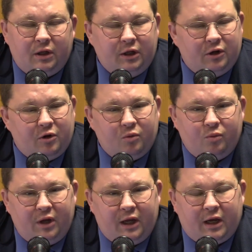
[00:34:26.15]
You know,
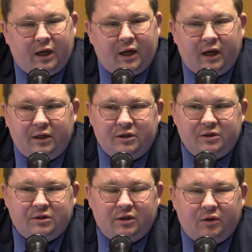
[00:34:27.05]
I
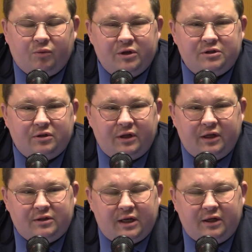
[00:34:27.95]
recently
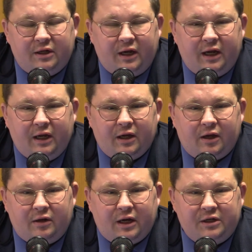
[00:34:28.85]
attended a
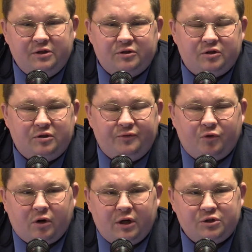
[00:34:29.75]

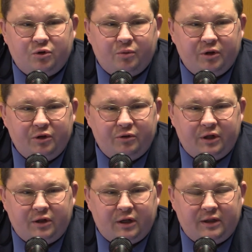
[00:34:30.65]
1964 high school
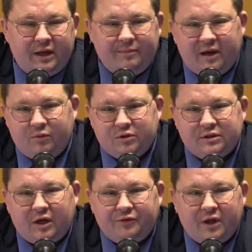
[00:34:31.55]
reunion, and they made what
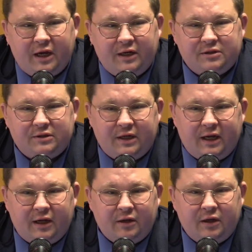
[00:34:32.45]
South Lyon is
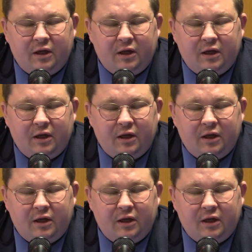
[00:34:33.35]
today.